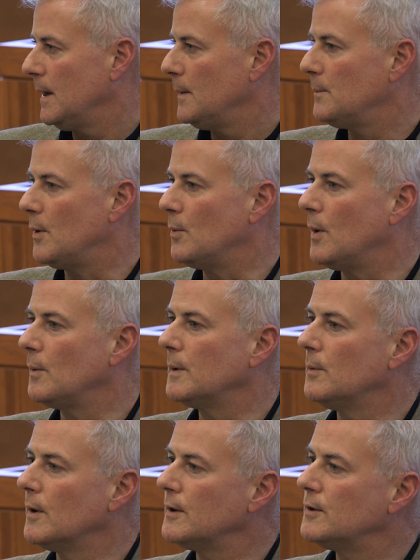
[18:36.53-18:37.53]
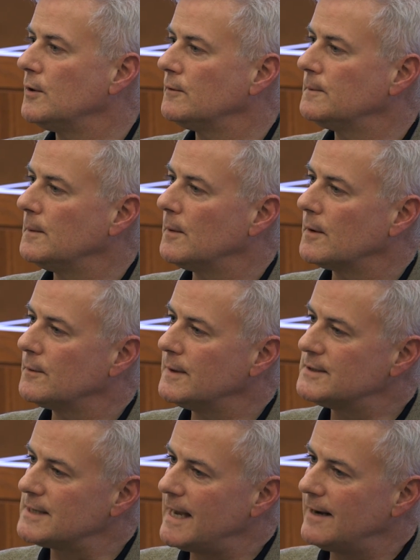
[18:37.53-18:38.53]
But what we want to do is we want to
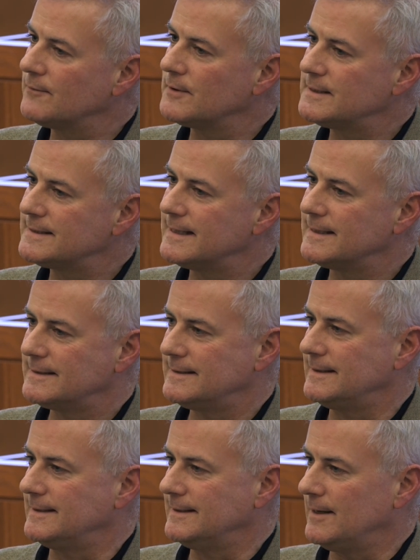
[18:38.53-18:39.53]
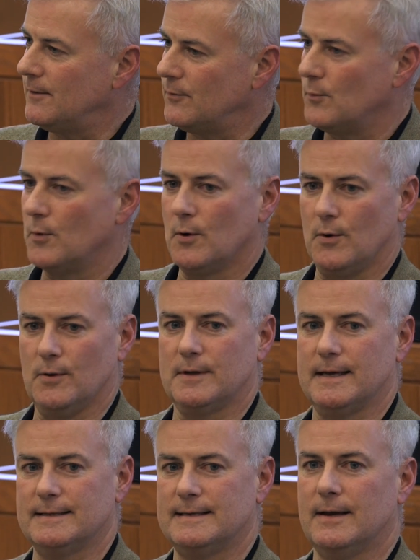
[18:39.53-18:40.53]
reach every citizen of the world
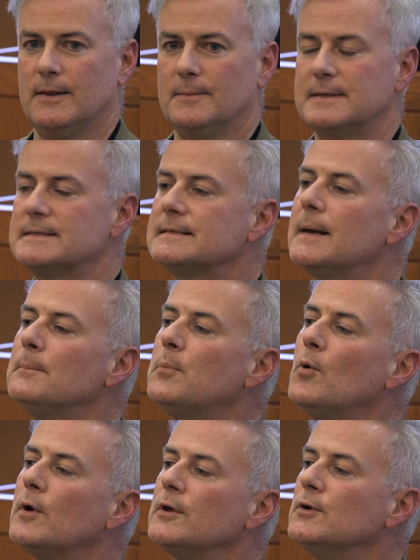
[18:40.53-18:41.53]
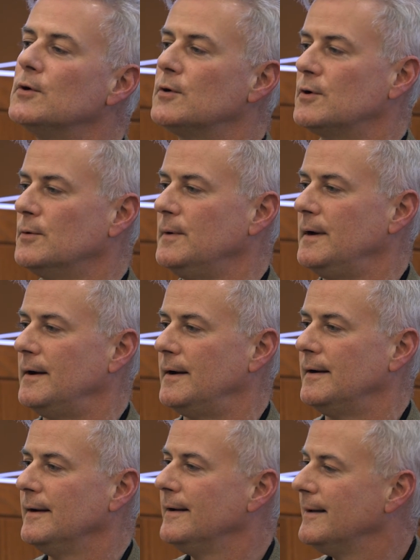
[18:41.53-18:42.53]
and tell them at some point in your
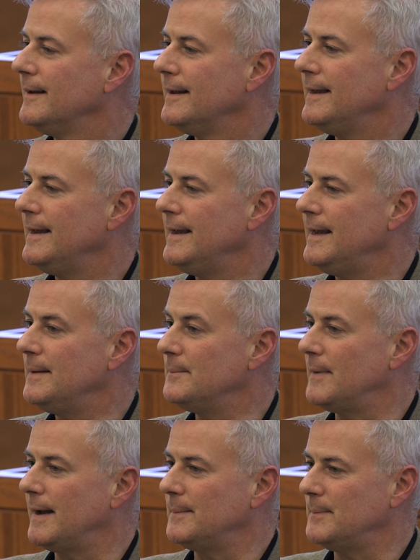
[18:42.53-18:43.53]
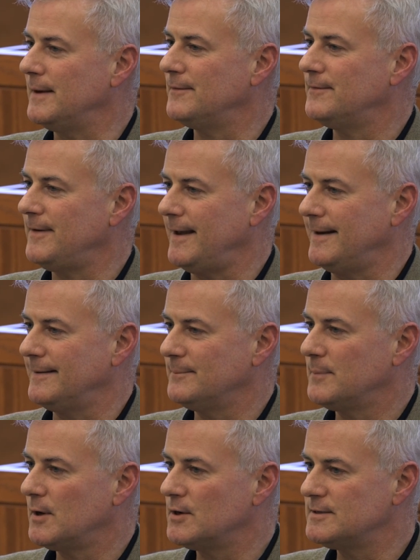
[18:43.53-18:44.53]
career, it might be a fit,
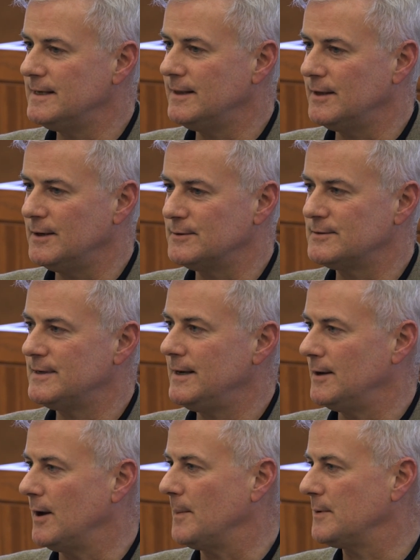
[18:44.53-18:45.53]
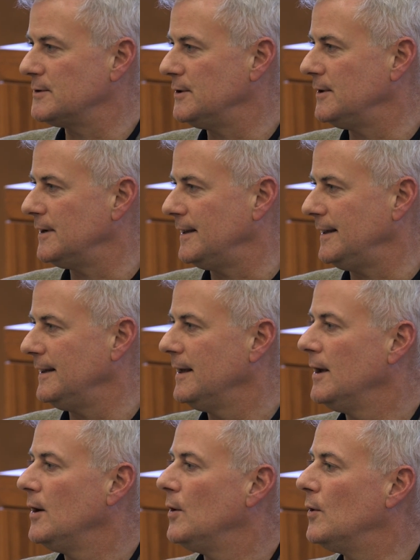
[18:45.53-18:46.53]
because either you see an opportunity
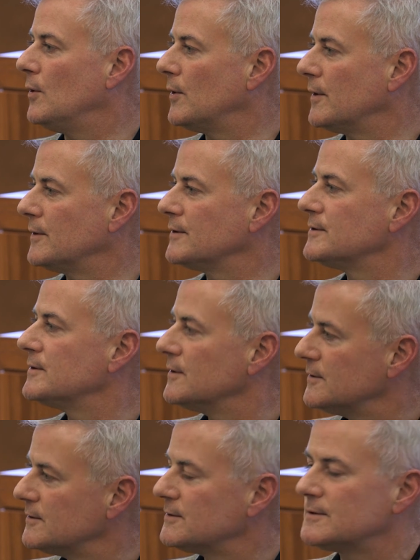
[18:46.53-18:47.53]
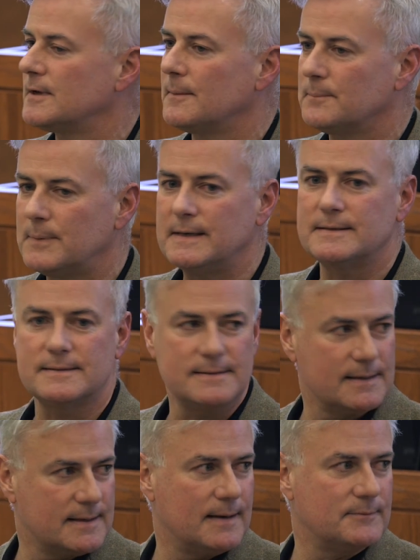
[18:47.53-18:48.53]
or there's some pieces
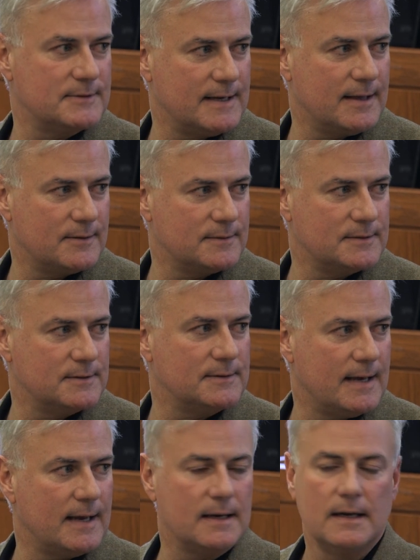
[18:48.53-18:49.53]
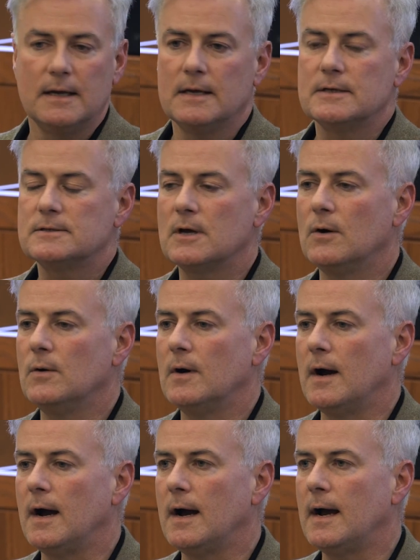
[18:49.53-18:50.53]
that come together and do that.
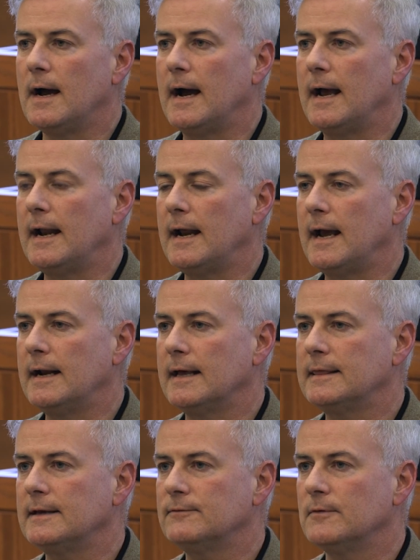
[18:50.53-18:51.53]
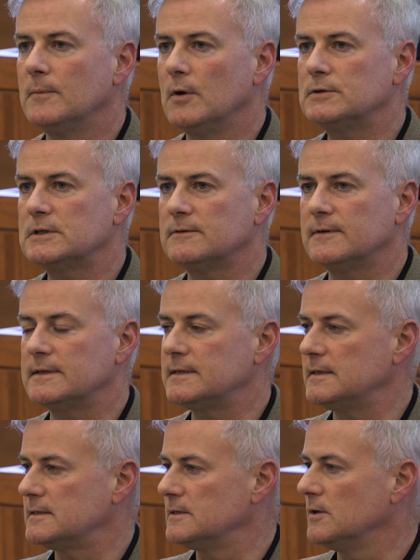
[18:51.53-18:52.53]
So, and I think for most of it,
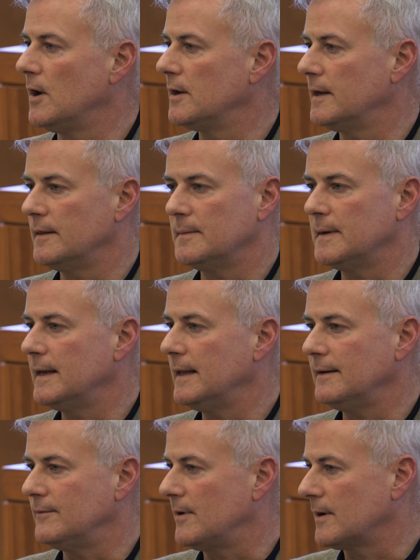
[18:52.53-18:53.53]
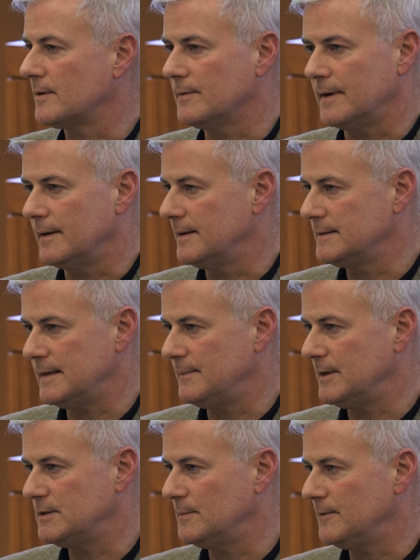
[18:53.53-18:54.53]
it's not at the beginning of our career, as I
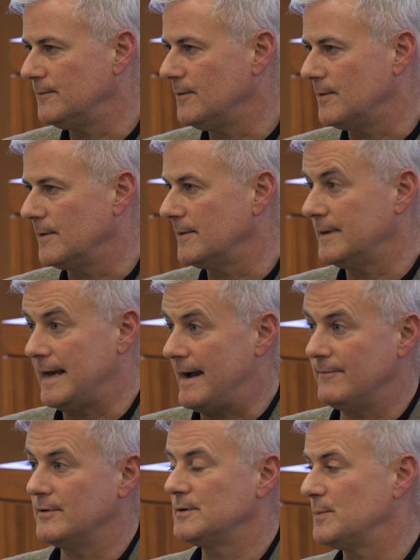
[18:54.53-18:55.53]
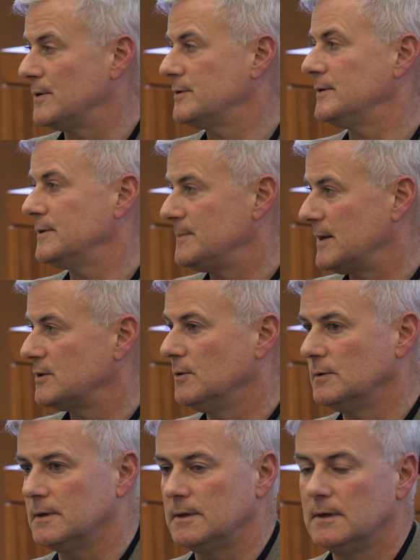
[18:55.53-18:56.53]
mentioned before. The average person is much
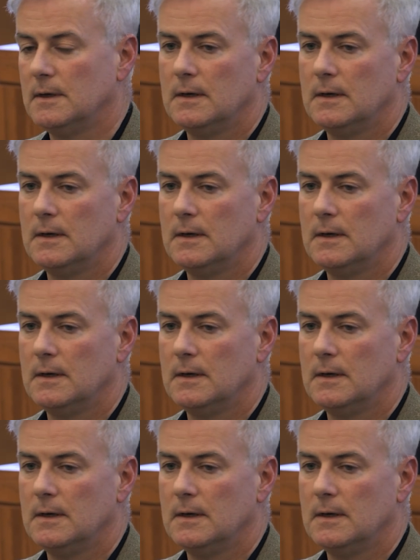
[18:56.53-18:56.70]
older.